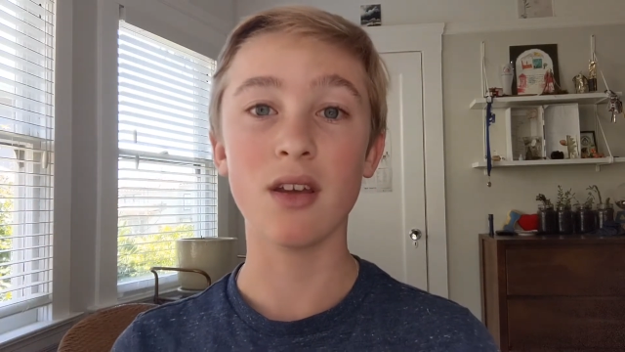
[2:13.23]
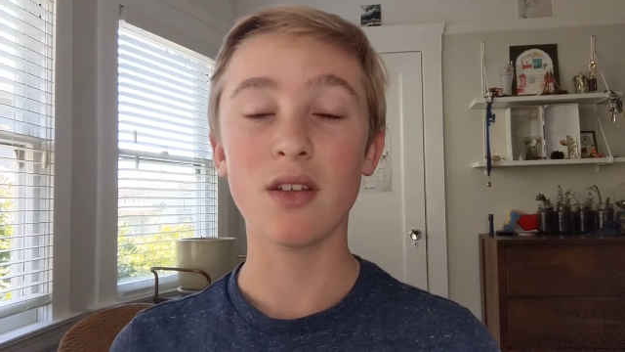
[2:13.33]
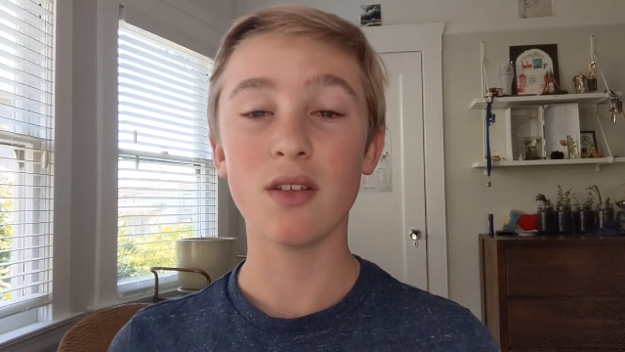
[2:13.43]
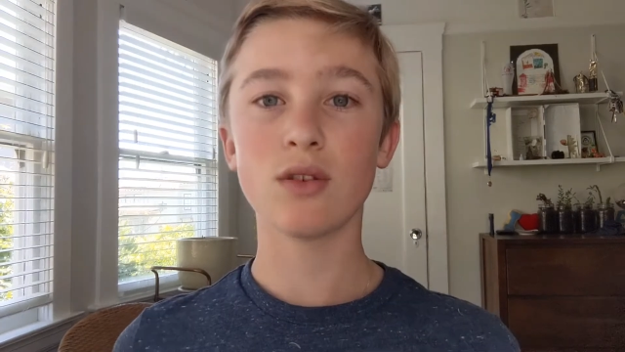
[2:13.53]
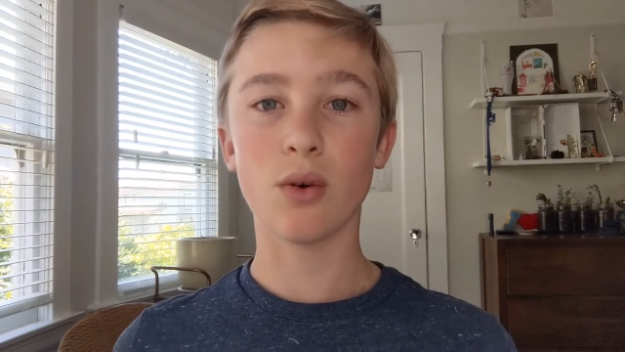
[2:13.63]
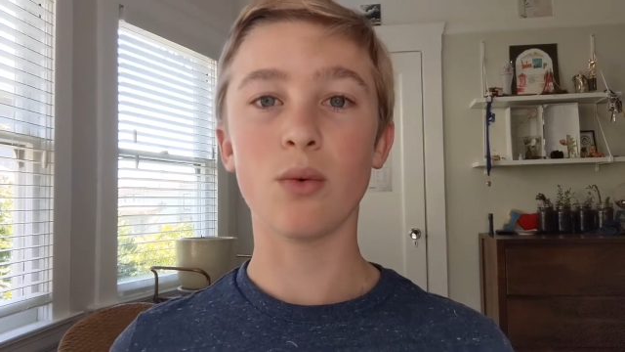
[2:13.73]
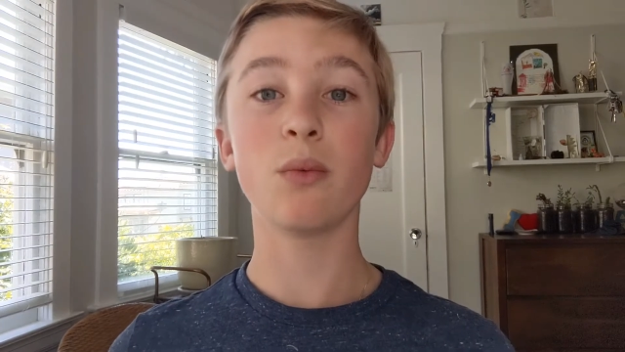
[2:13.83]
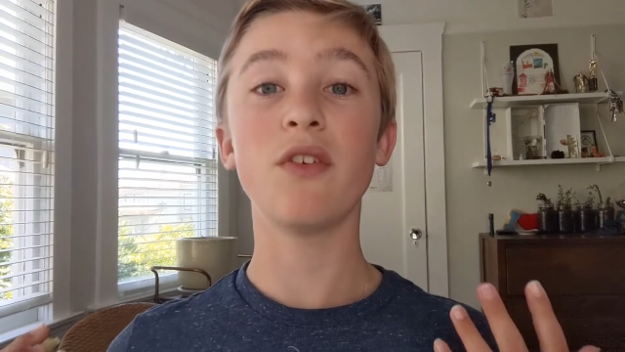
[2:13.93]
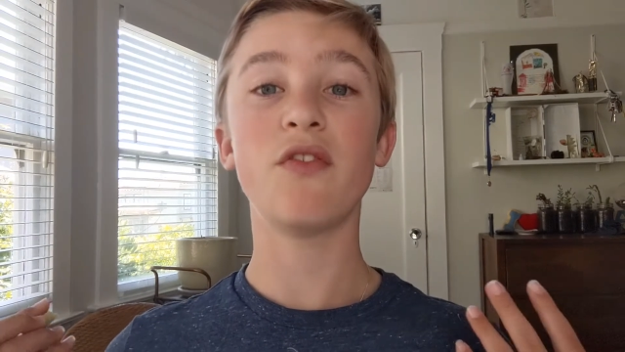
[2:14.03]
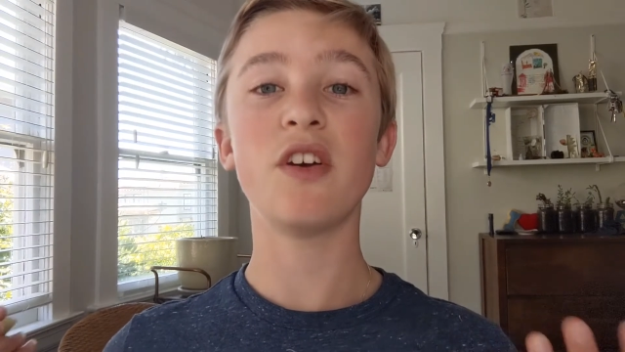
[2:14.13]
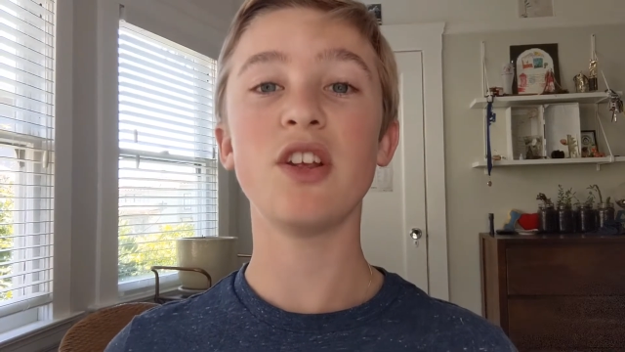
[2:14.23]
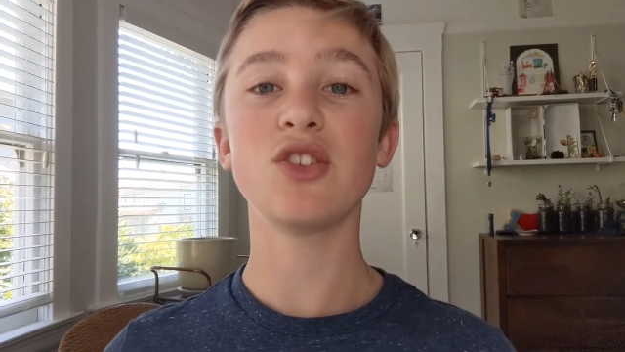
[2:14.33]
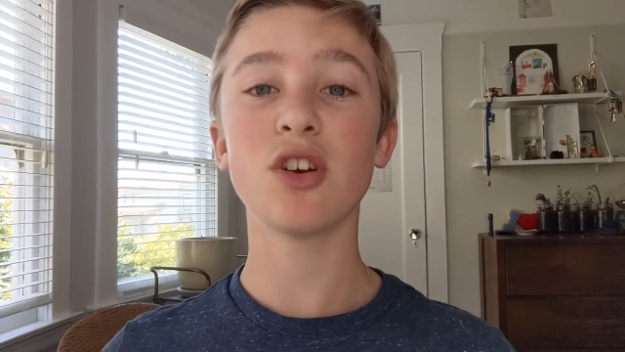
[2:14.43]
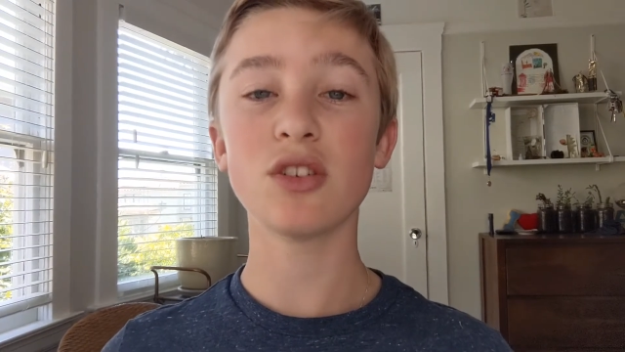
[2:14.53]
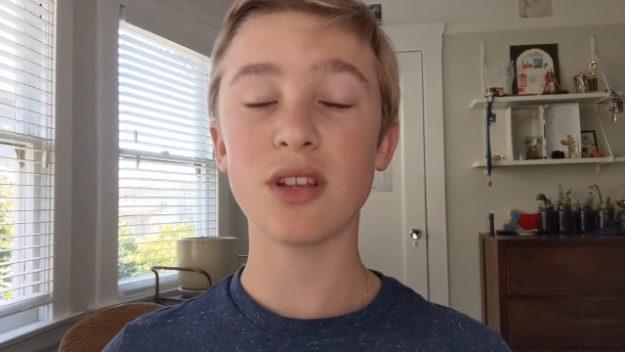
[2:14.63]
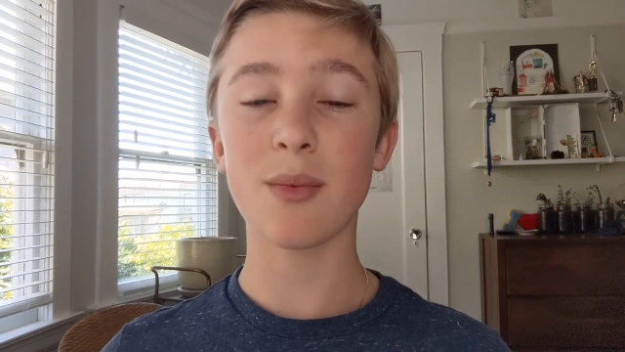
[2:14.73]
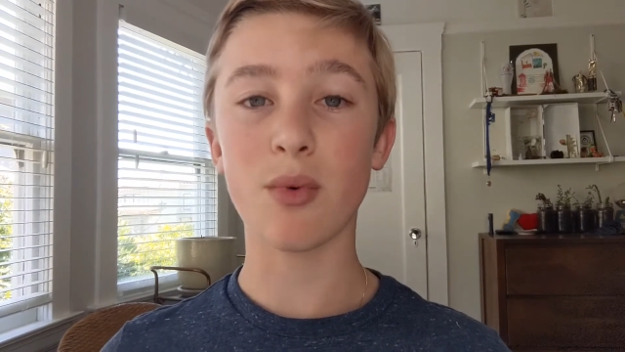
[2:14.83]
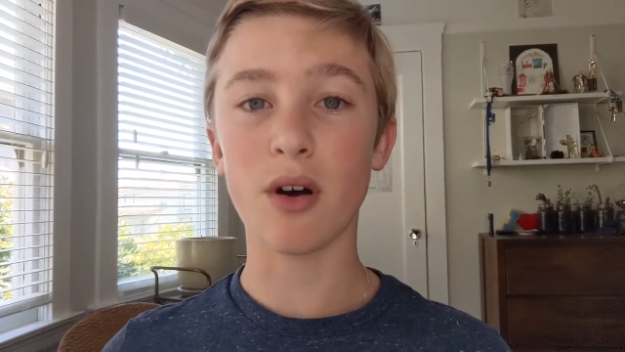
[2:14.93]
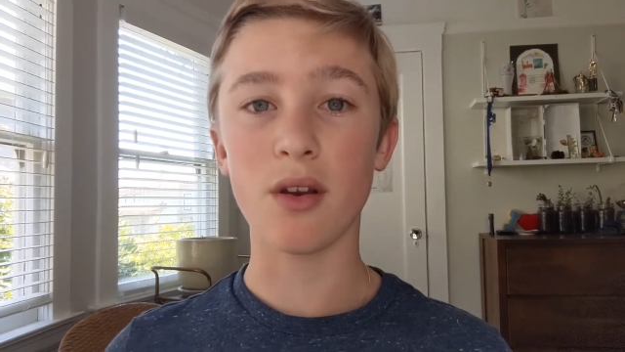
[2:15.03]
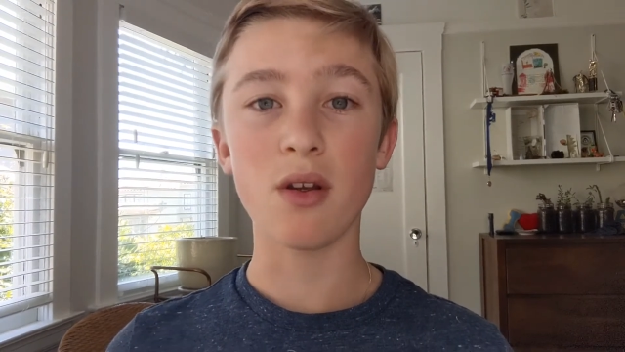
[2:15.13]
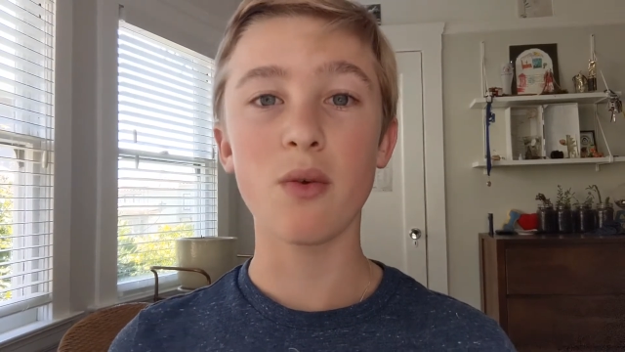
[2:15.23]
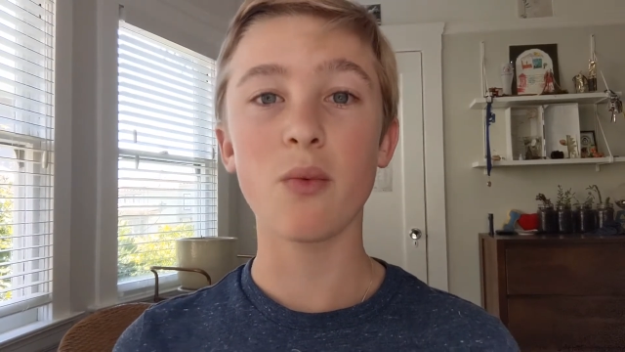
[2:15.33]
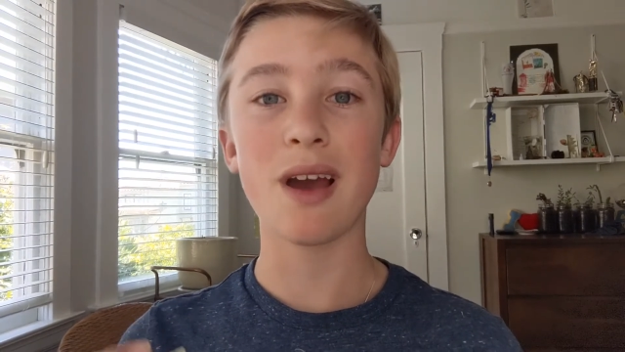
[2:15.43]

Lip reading: So we finished our step one. We